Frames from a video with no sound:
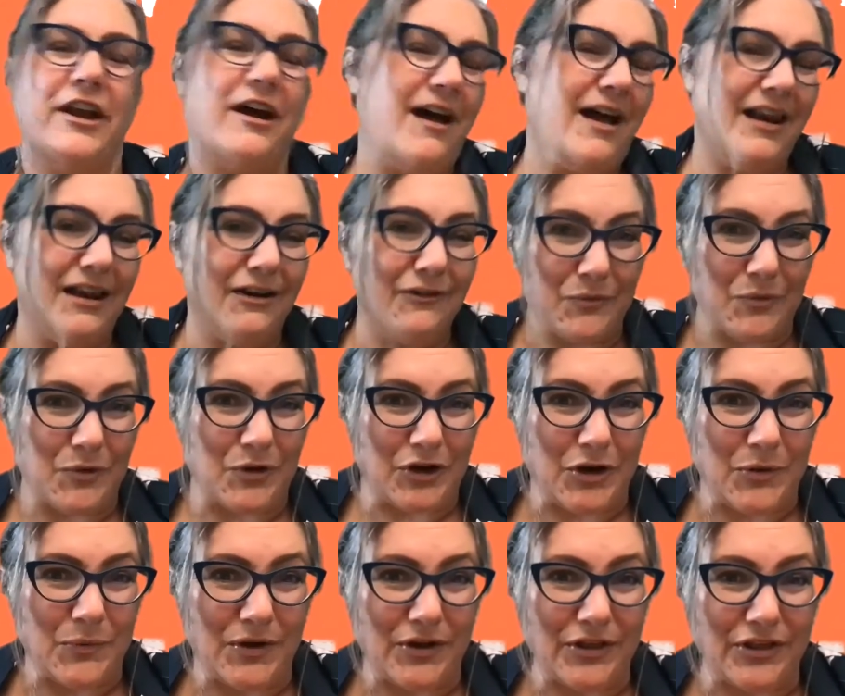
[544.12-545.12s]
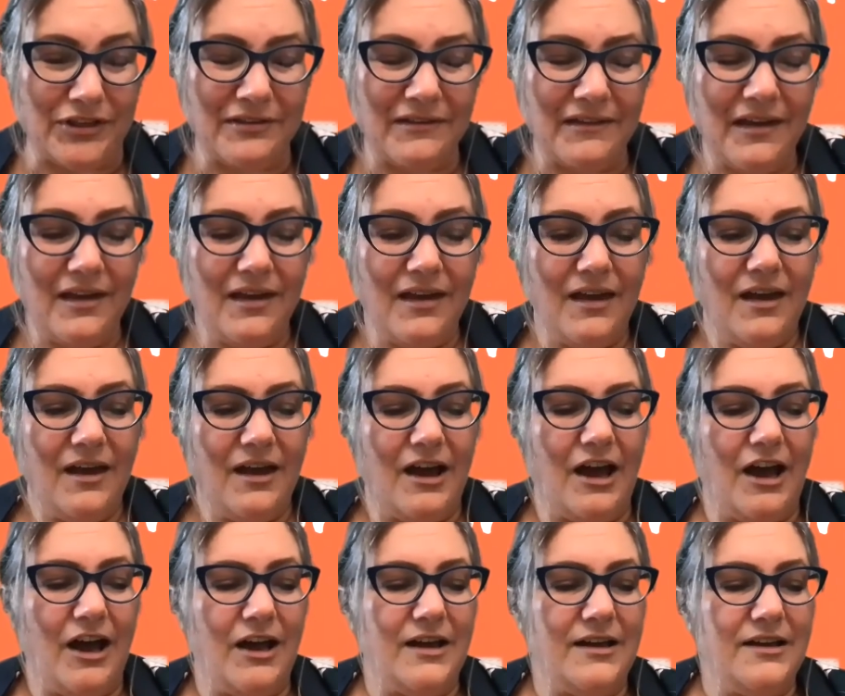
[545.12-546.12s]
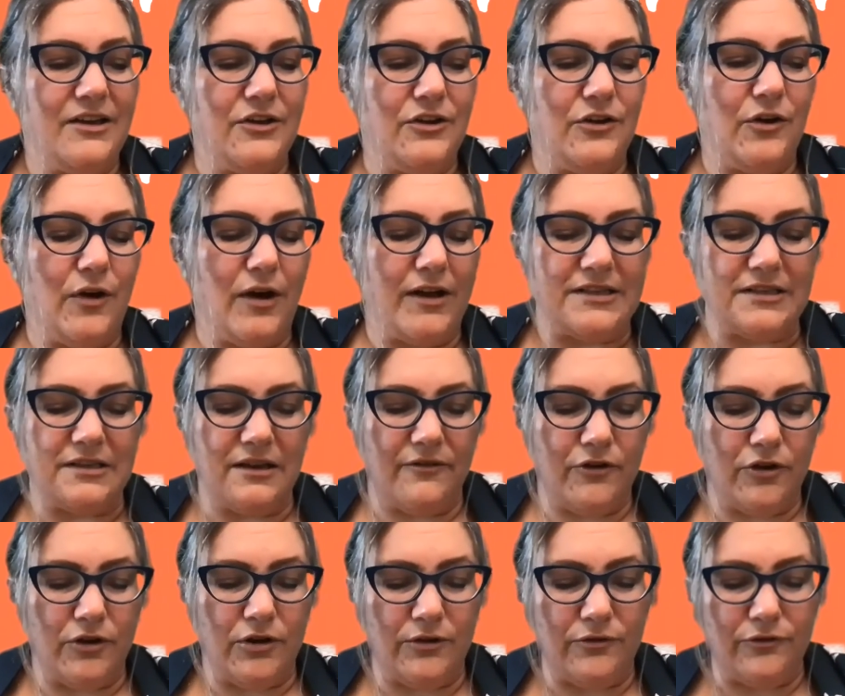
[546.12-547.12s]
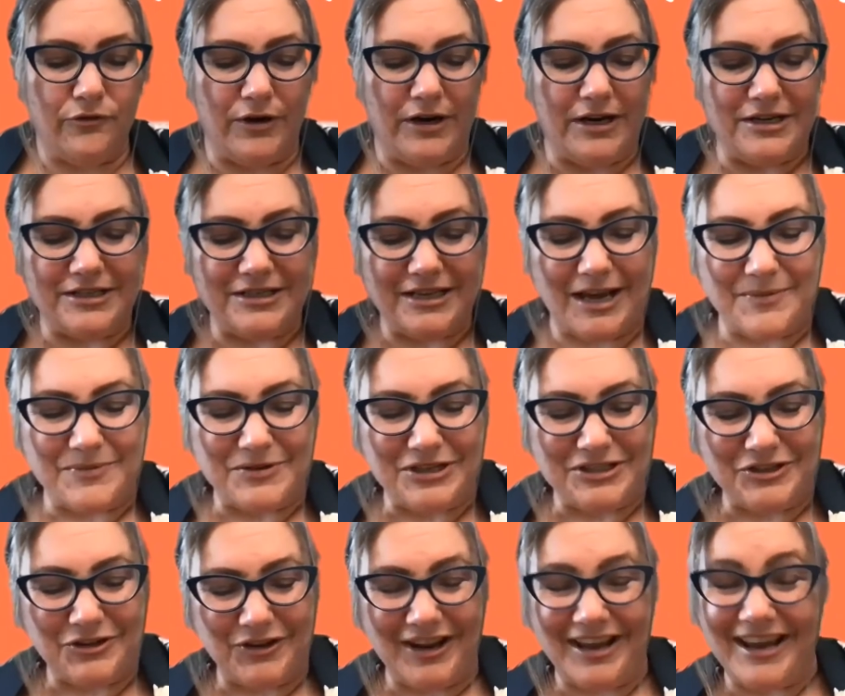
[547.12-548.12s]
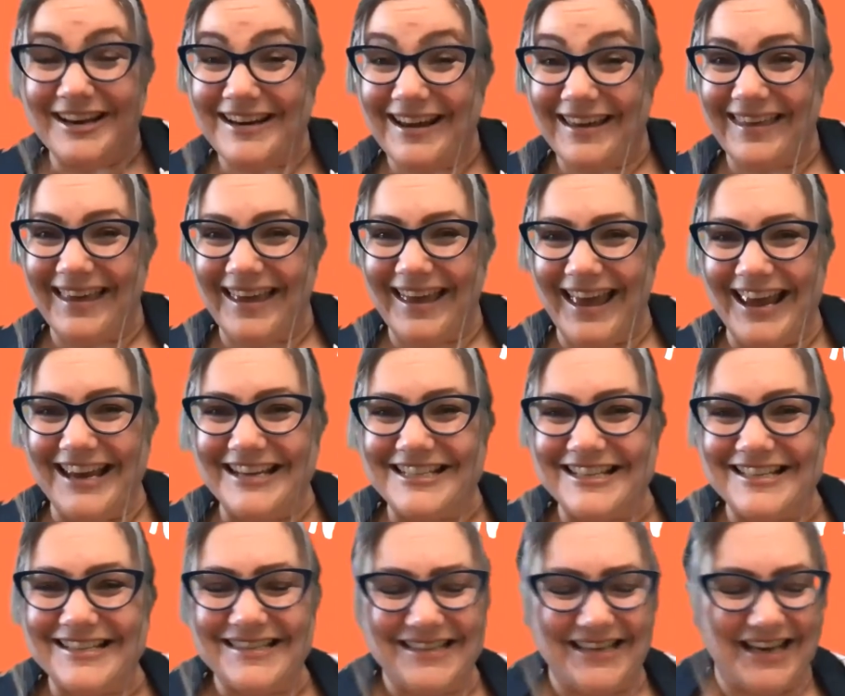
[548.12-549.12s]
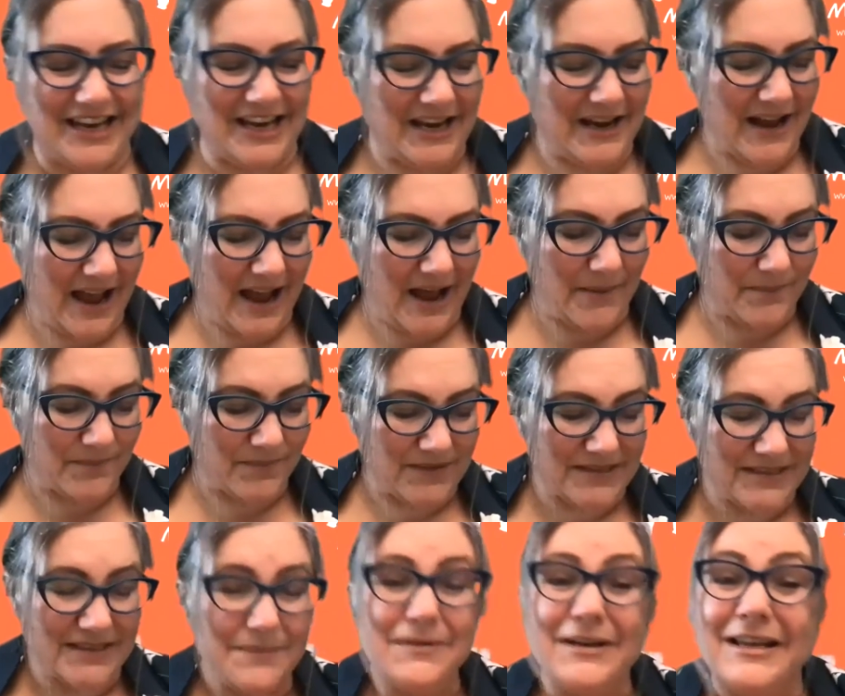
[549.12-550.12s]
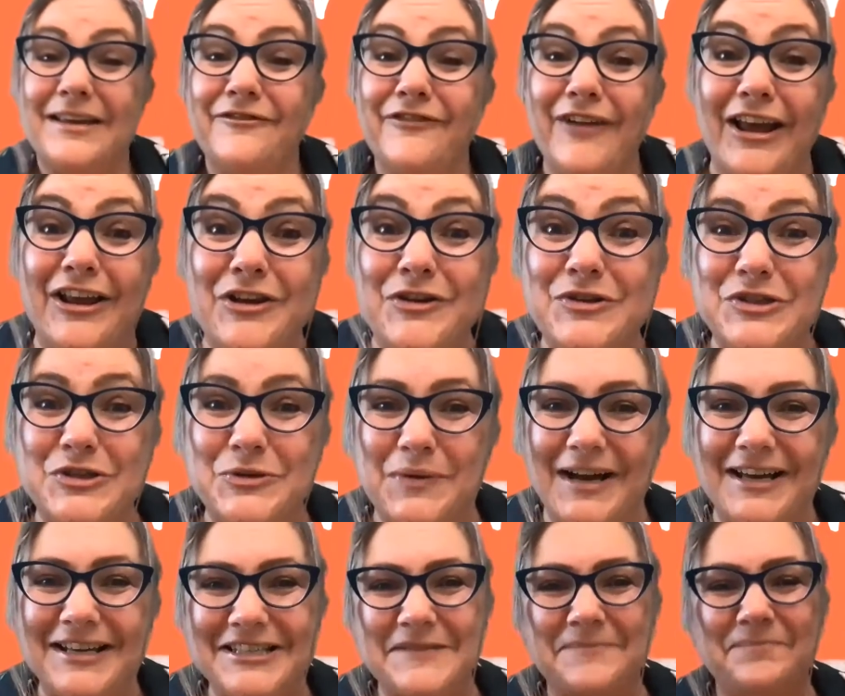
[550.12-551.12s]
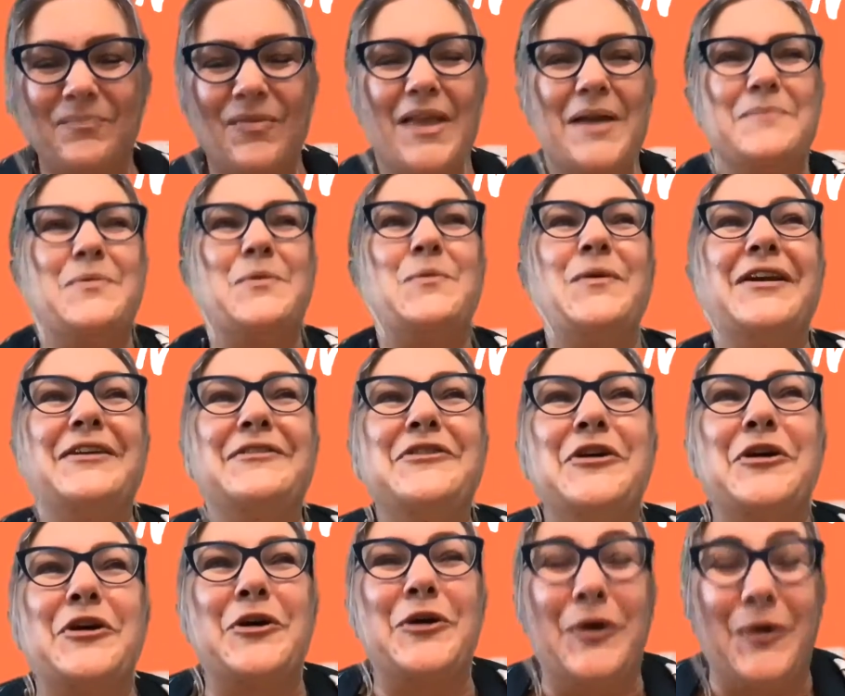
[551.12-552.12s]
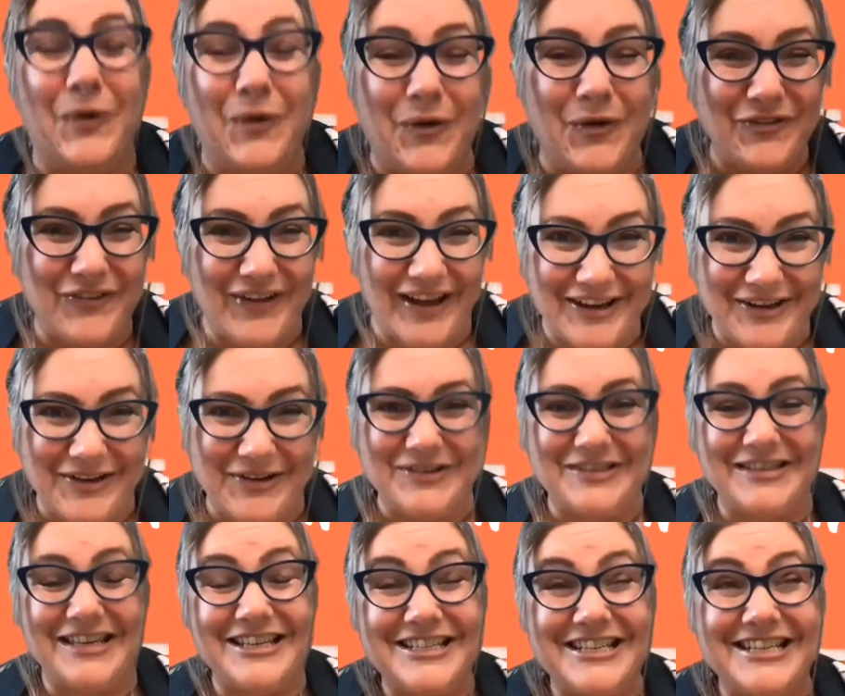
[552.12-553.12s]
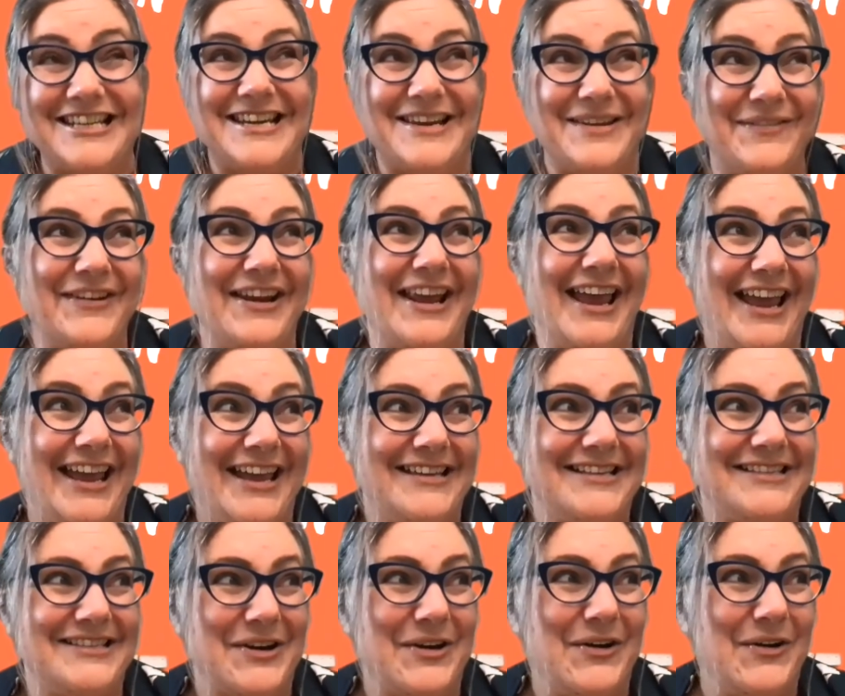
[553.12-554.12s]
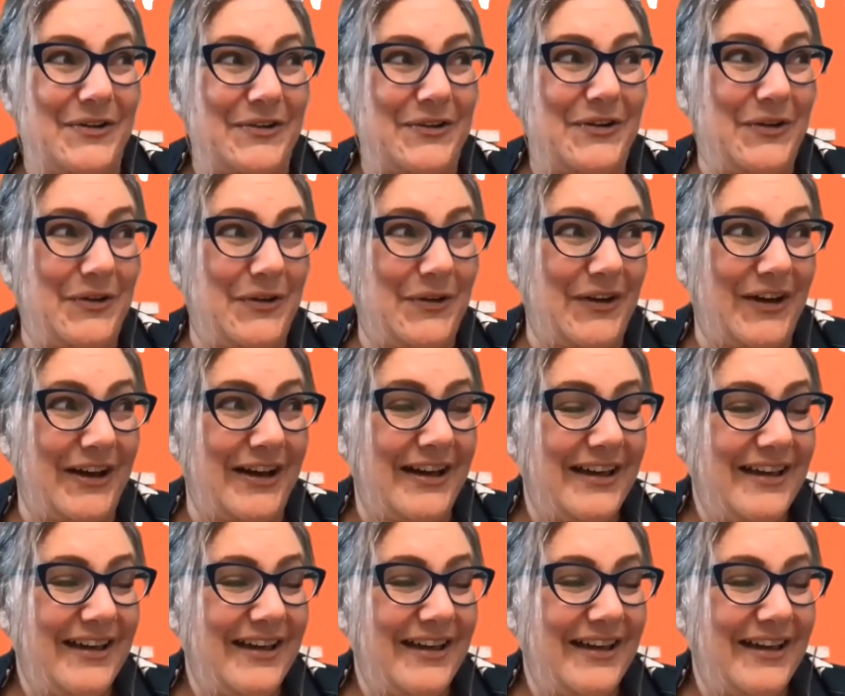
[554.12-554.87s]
I love working with. You know, I've got a friend, she's got another agency, similar values to us. But one of her core values that she even has on her